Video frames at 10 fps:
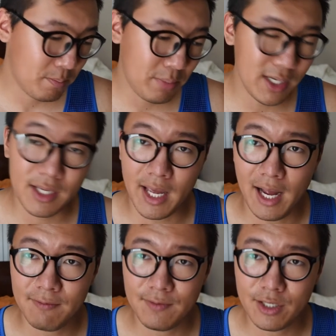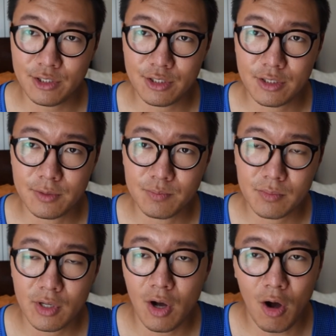big catfish,
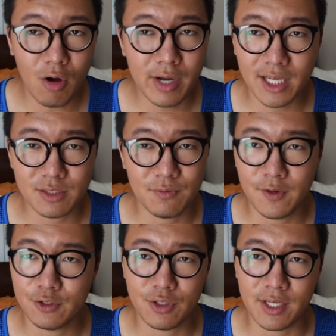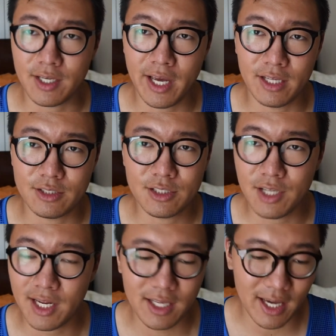all kinds of fish you can catch,
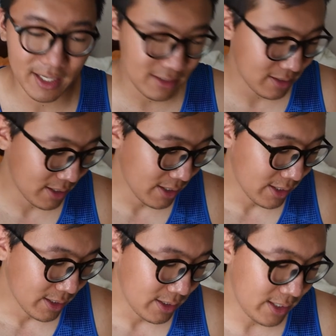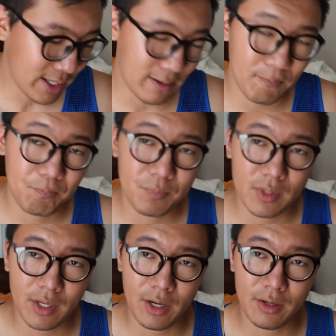snakehead, yeah.
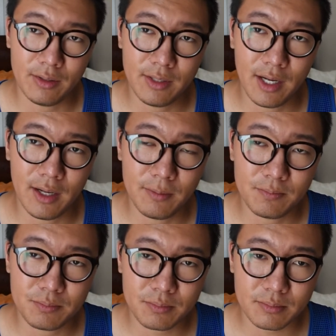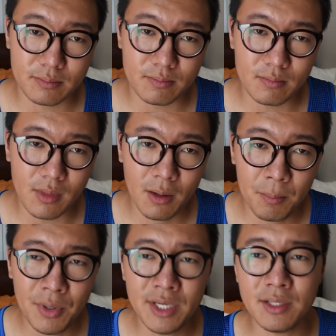Uh,
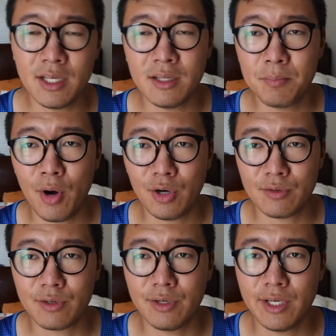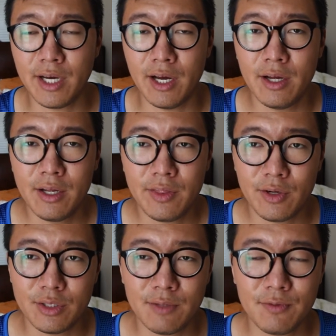but in, in, part of Korea,
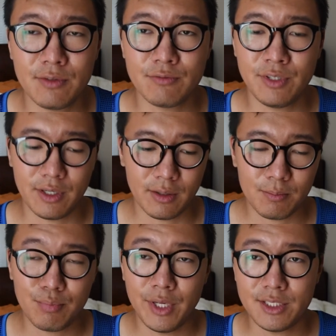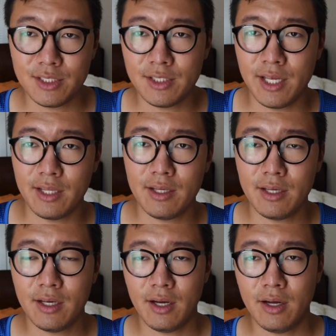there are different places that,
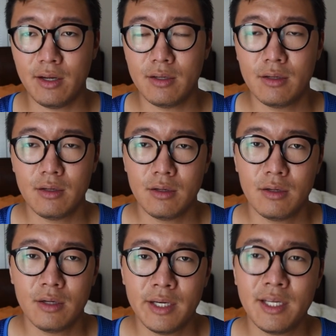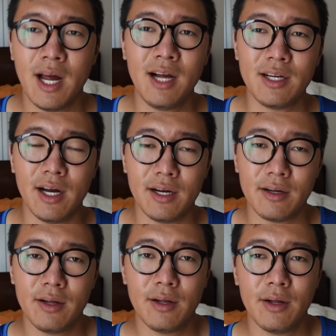in
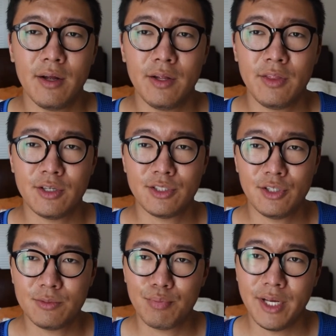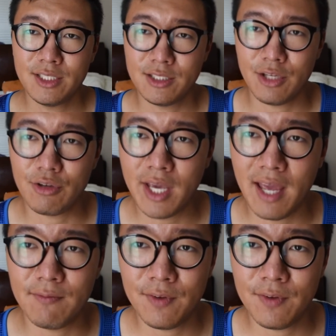Hangang, there are certain places that you can't